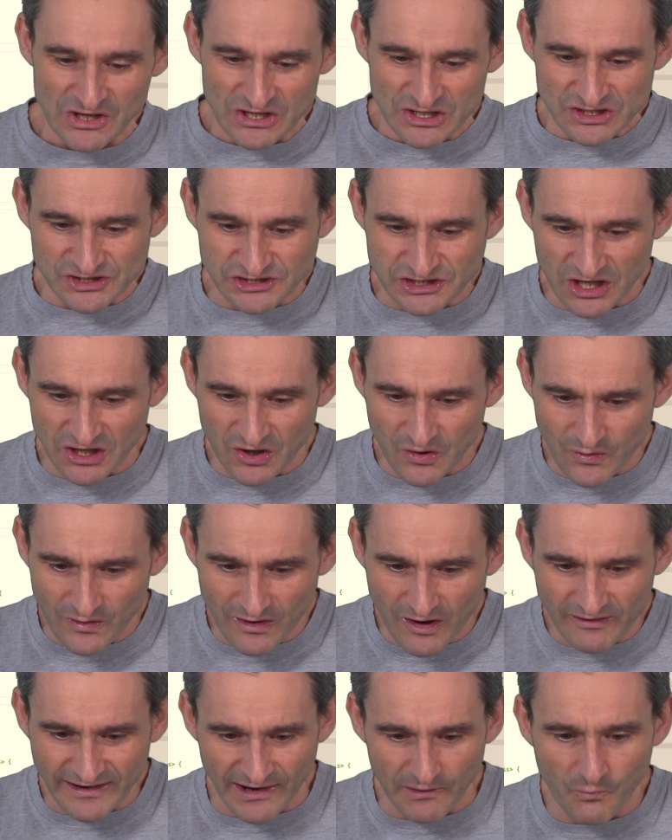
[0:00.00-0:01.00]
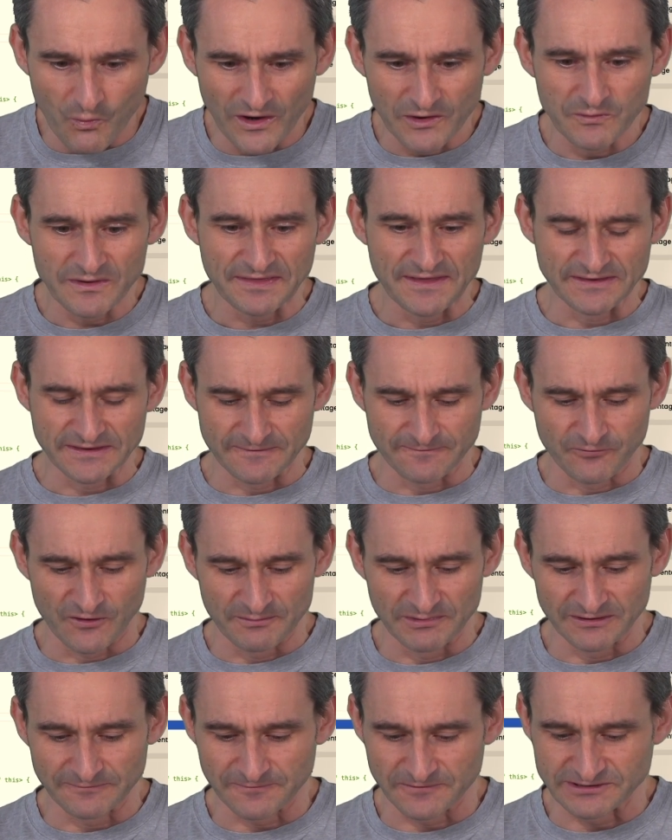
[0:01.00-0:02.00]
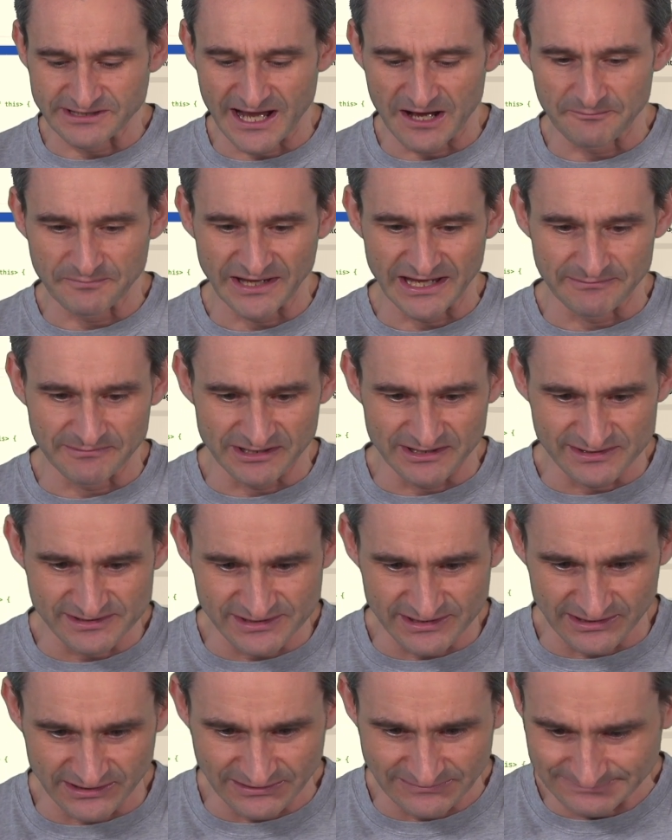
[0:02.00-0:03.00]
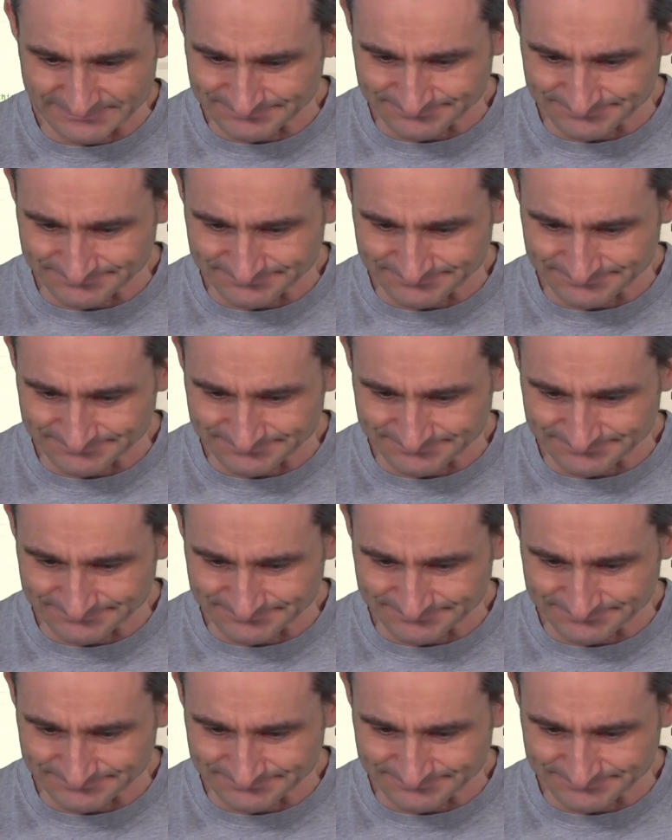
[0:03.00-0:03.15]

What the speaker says: So, okay, what do we think the formula for down payment is here?